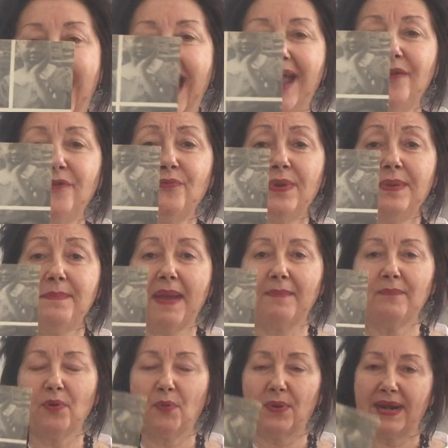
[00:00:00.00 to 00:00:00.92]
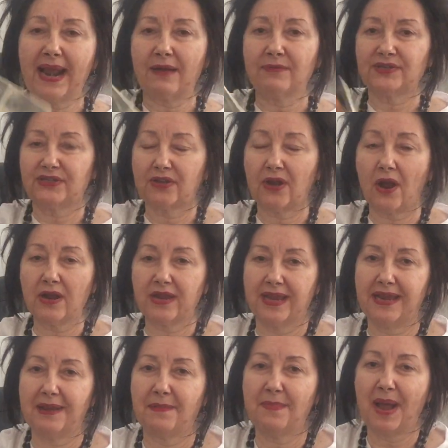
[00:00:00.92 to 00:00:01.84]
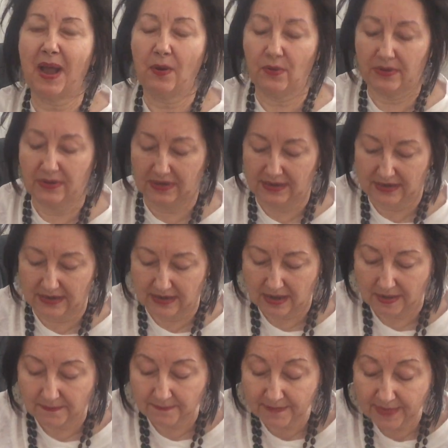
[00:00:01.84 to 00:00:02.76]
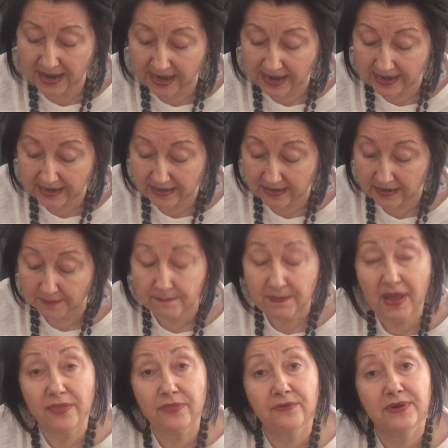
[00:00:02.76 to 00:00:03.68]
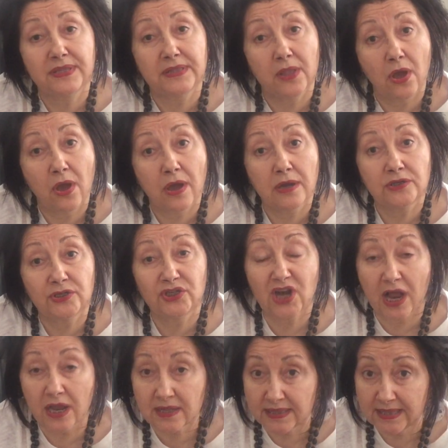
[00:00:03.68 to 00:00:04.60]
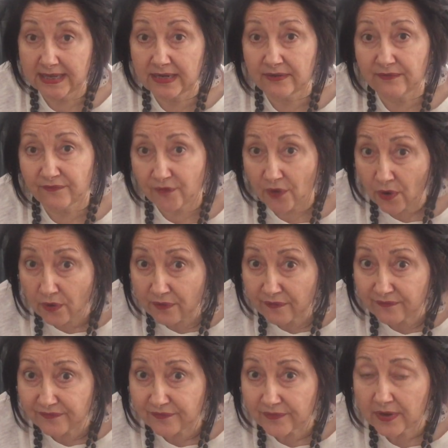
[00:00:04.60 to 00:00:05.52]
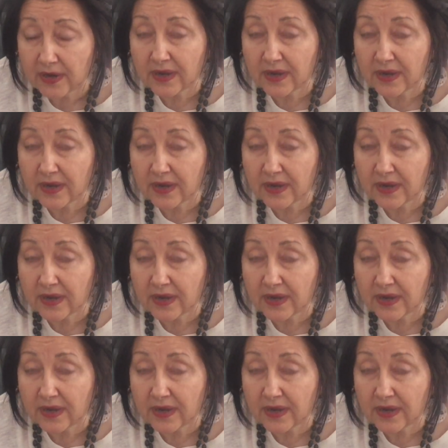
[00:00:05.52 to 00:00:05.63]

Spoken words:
And remember when I was talking about my mother-in-law, Jacqueline Verve?